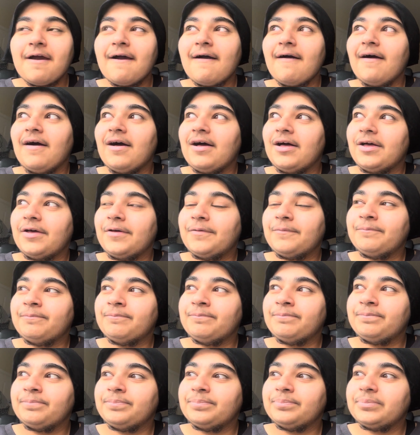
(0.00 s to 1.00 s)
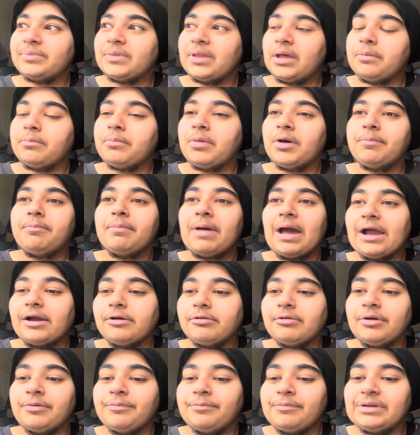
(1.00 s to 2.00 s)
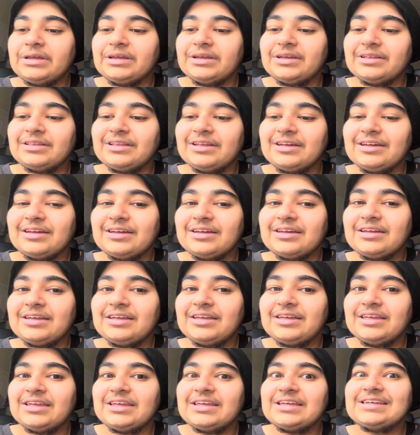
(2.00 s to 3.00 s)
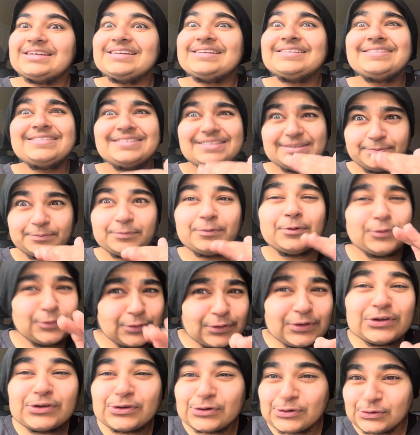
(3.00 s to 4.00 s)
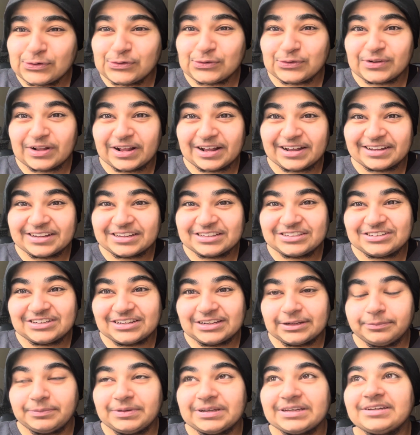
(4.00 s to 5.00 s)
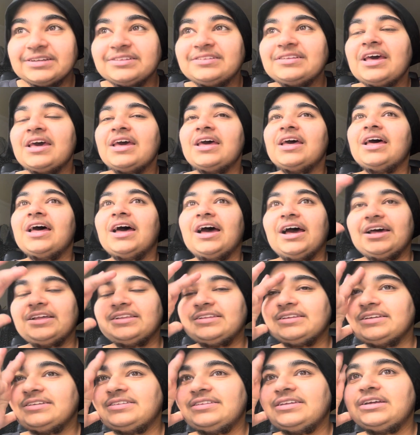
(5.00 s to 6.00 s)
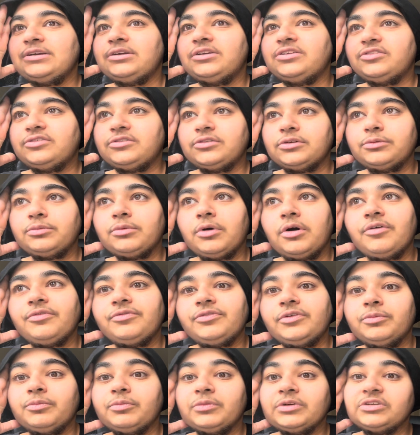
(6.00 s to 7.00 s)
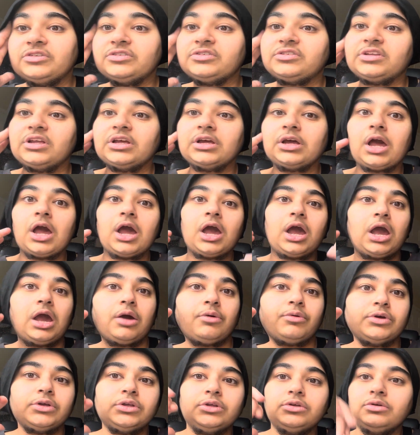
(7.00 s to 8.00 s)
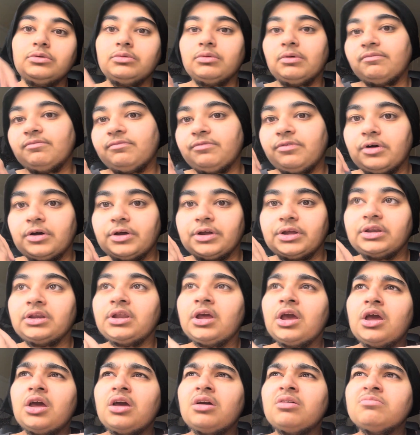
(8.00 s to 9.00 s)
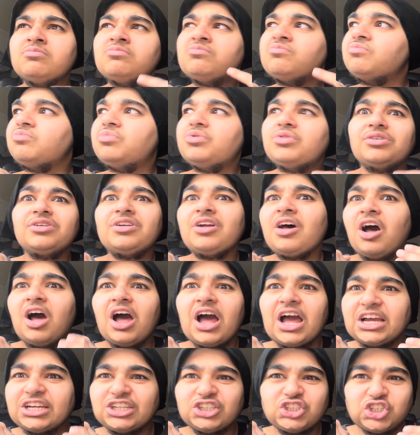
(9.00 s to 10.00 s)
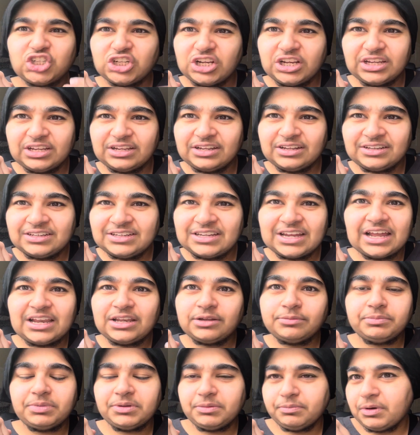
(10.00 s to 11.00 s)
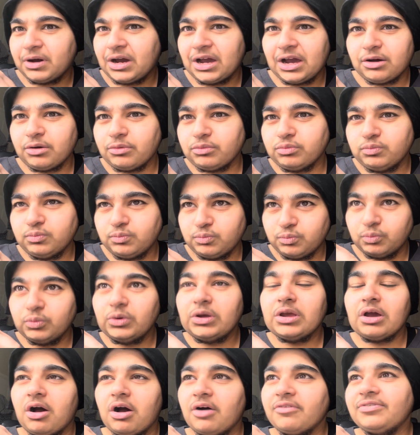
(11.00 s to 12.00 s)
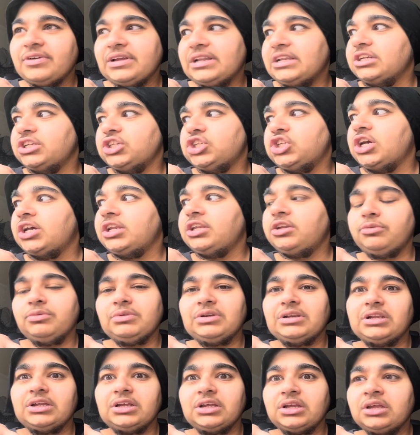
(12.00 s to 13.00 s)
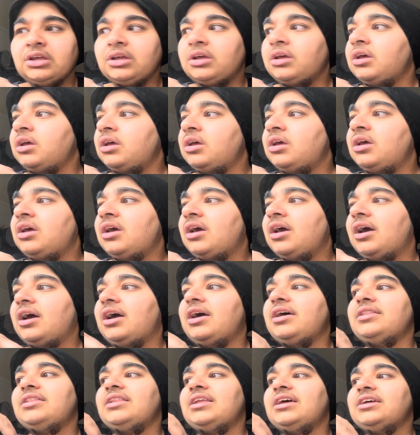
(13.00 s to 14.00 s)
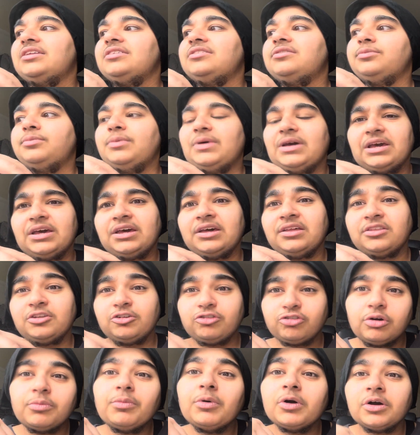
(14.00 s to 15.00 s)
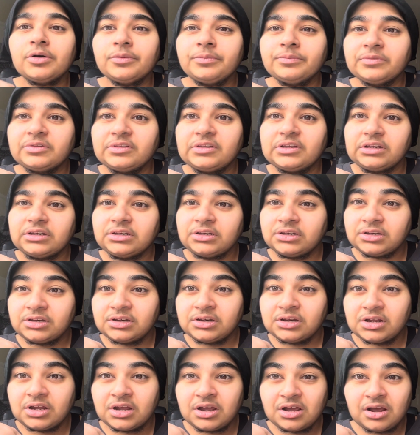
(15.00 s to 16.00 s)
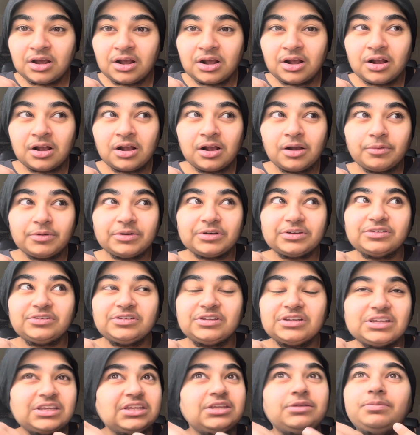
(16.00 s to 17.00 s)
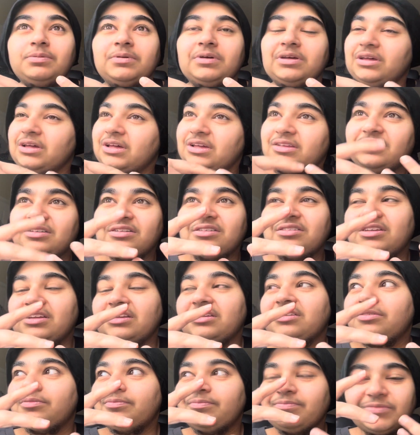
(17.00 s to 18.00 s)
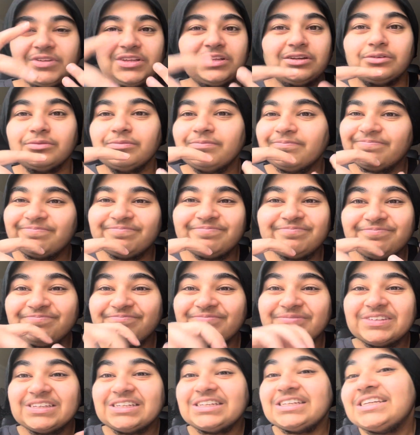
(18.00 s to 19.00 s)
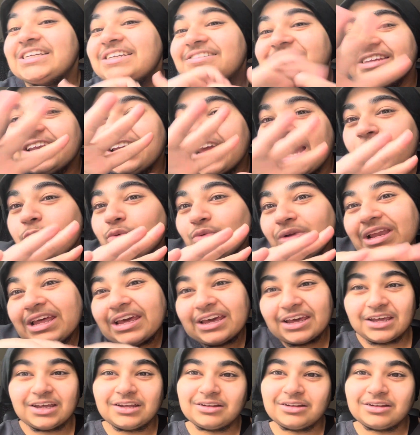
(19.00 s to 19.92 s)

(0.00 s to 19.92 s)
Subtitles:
my background being that, it's important you do that actually, because as I said, so often we're just like, how are you? I'm fine. We're not actually telling people how we feeling genuinely. And that's where the trouble comes in, because you keep it, as I said, you know, it needs an outlet.